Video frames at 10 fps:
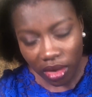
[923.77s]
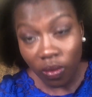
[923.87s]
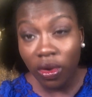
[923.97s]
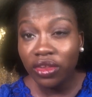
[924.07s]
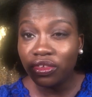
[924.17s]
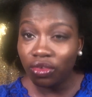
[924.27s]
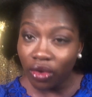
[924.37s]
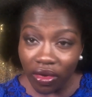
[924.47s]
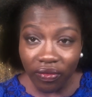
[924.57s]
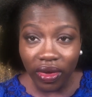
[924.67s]
What is
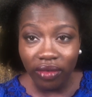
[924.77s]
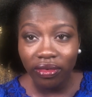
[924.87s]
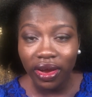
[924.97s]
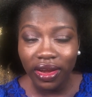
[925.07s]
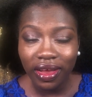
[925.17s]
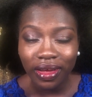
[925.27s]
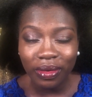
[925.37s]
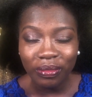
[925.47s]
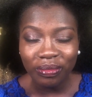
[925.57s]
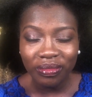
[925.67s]
your favorite
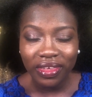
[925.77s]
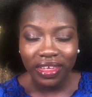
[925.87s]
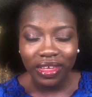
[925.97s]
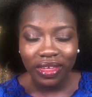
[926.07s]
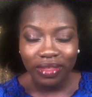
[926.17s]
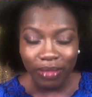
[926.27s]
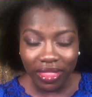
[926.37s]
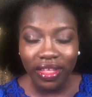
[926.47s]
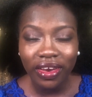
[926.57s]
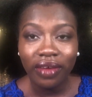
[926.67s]

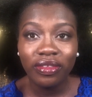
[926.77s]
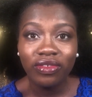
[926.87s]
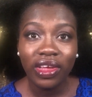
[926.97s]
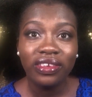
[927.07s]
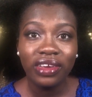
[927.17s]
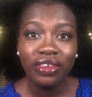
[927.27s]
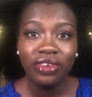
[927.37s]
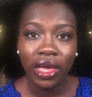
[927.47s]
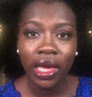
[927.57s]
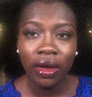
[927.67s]
method of stretching out
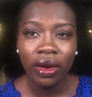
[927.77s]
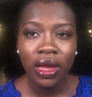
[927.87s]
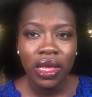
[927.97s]
your hair?